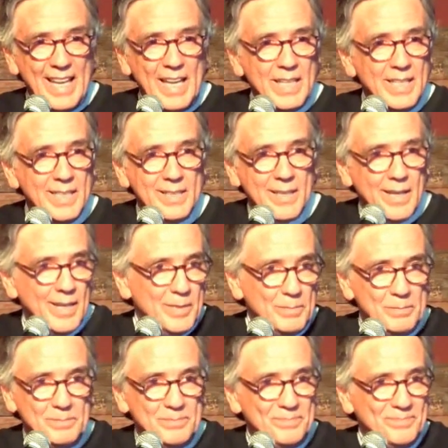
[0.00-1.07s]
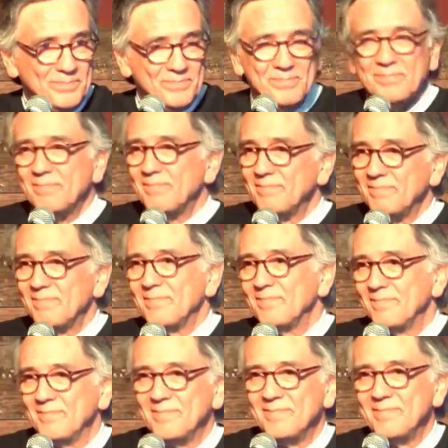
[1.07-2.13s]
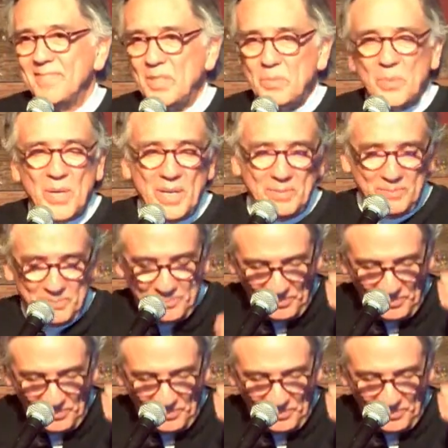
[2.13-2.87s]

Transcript: any time. Let's pray.